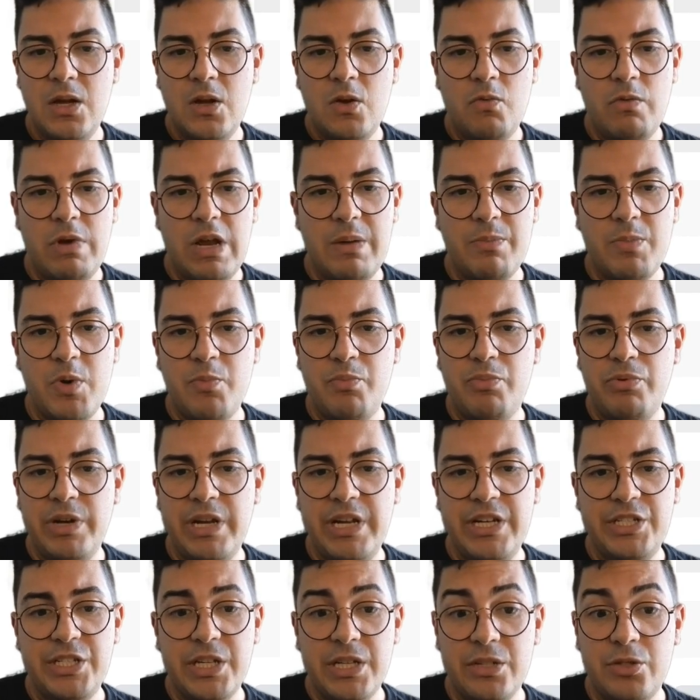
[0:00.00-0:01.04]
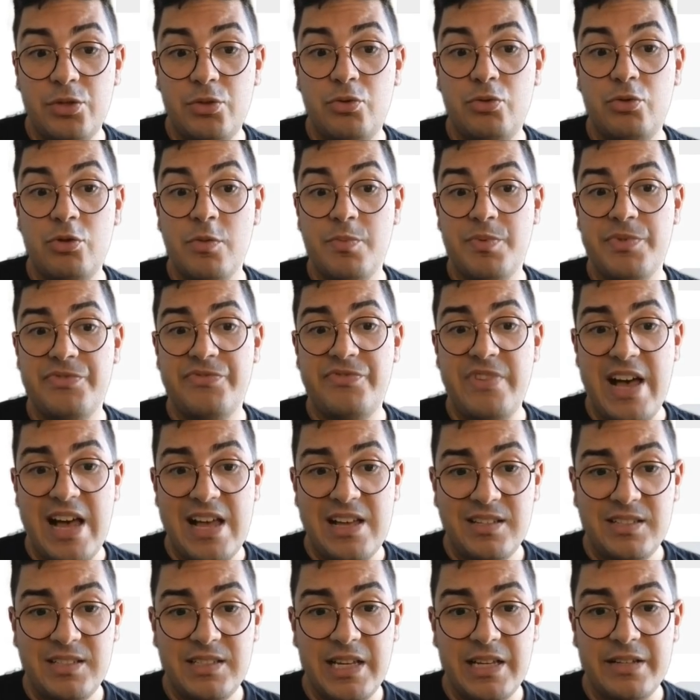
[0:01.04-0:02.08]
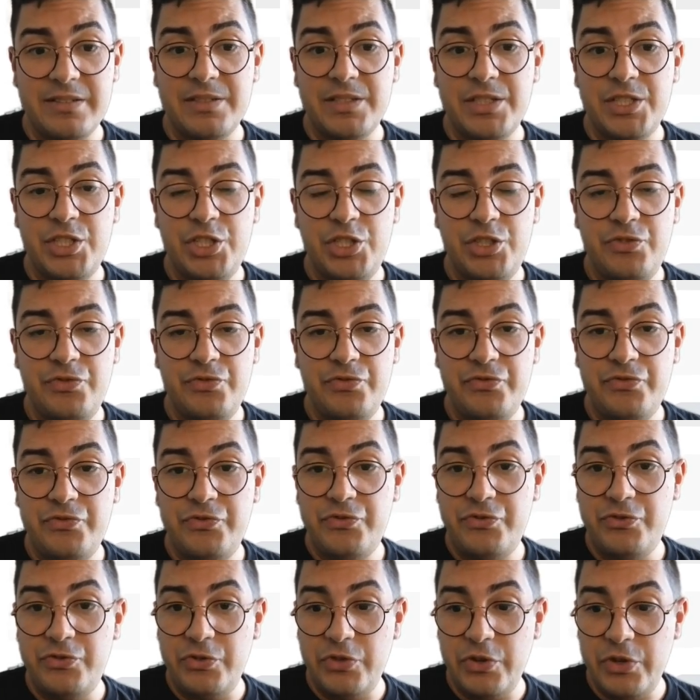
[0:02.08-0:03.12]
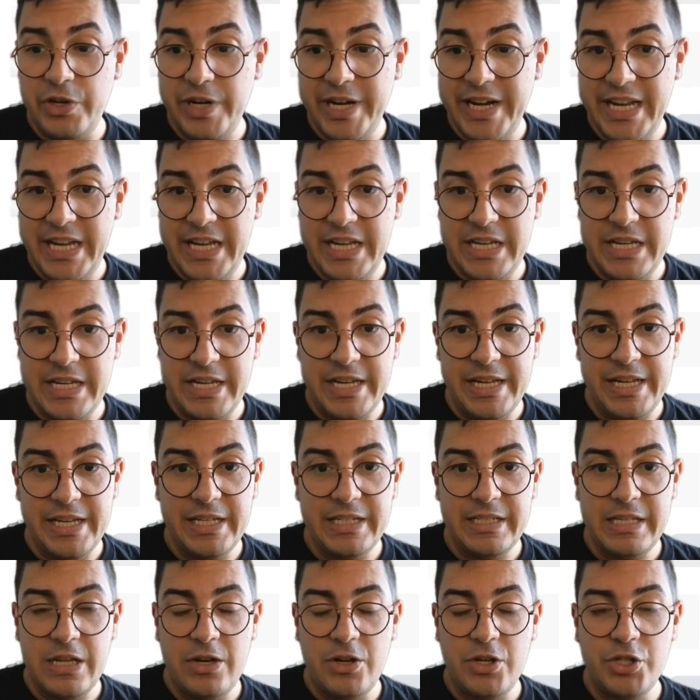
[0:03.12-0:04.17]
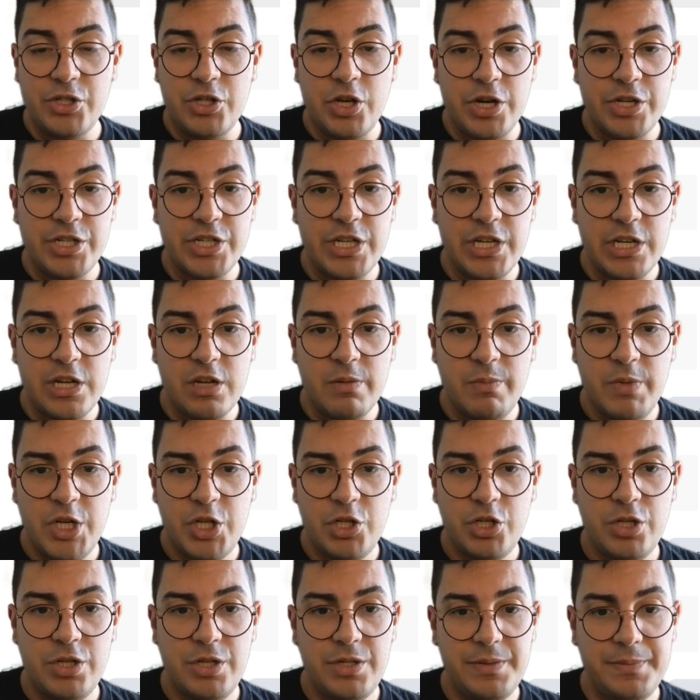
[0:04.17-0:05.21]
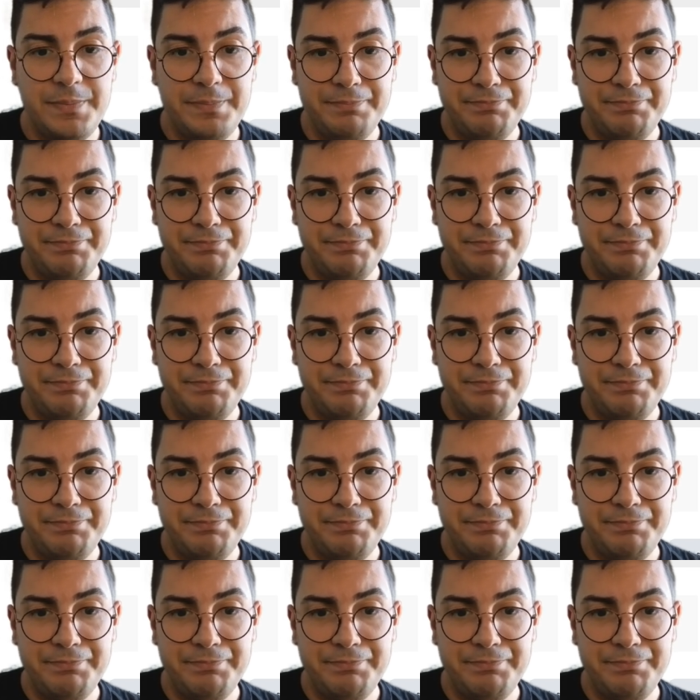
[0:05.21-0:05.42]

Rainbow Bridge is super fast and free. They don't charge any commission.